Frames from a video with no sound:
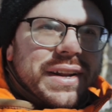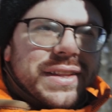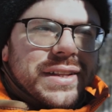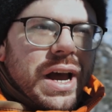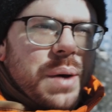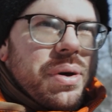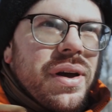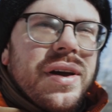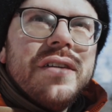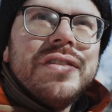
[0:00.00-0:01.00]
it at the top
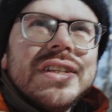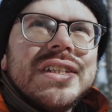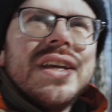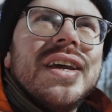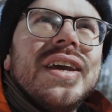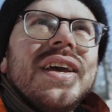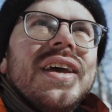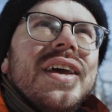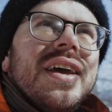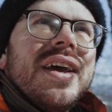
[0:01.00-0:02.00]
of this
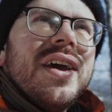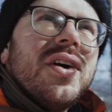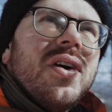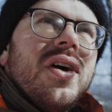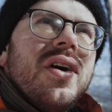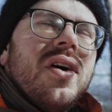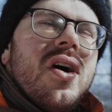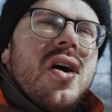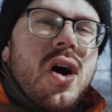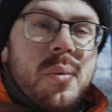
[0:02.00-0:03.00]
hill
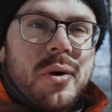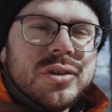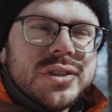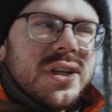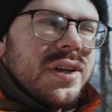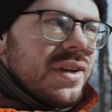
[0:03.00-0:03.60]
almost,